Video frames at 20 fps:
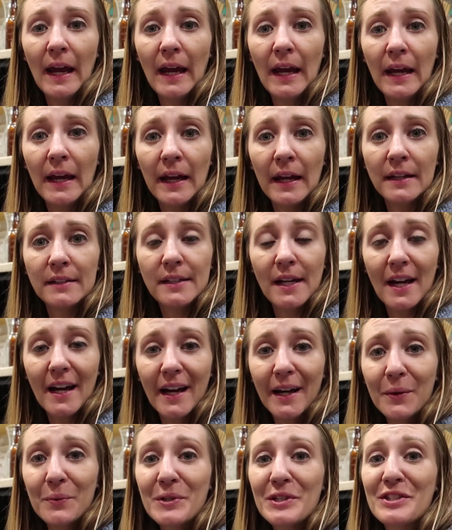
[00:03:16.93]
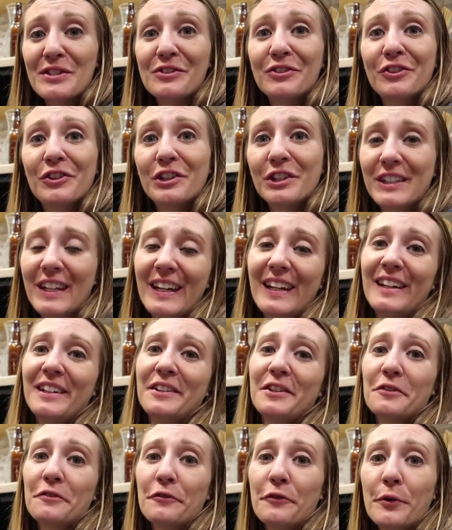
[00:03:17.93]
and I was
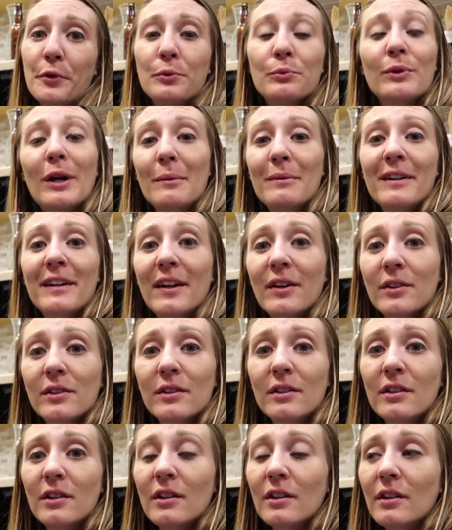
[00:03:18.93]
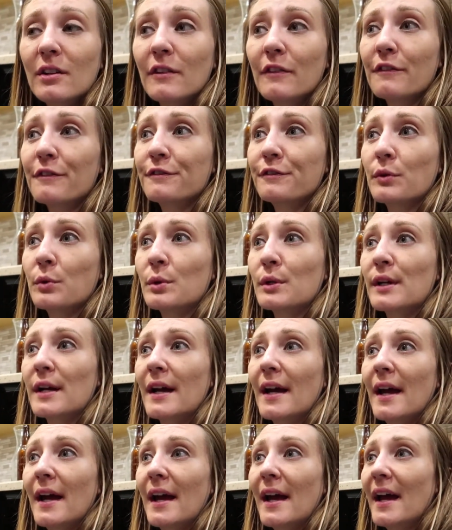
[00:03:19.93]
looking for rubbing alcohol
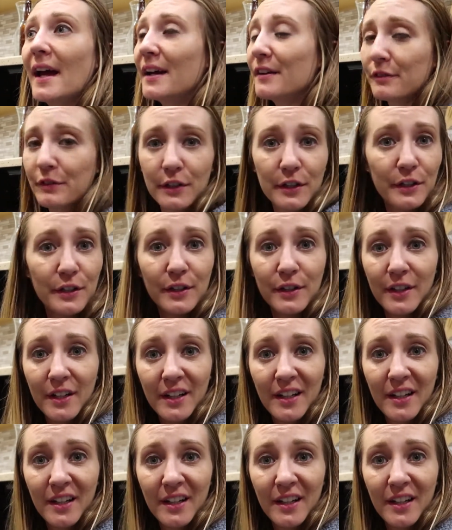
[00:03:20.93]
forever